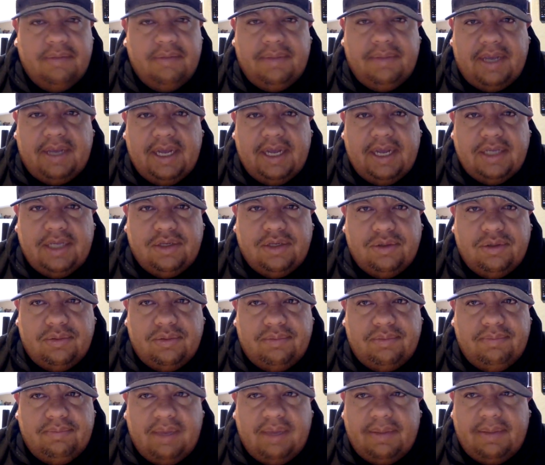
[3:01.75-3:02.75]
because you
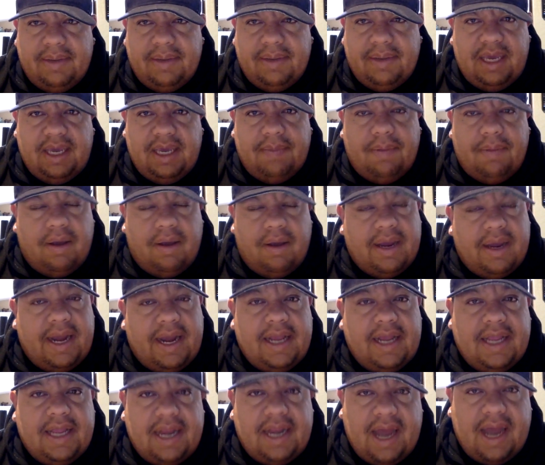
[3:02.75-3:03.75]
maybe keep on
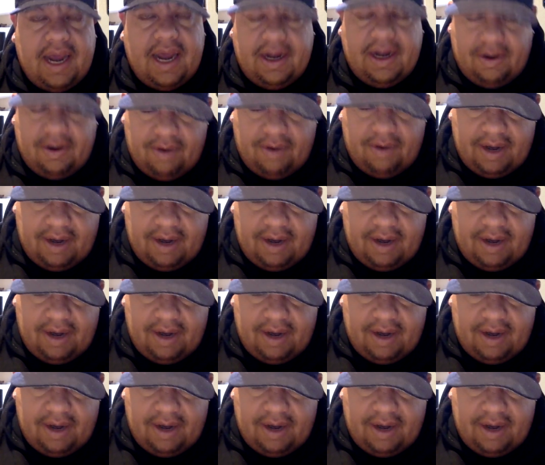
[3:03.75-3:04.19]
getting denied. All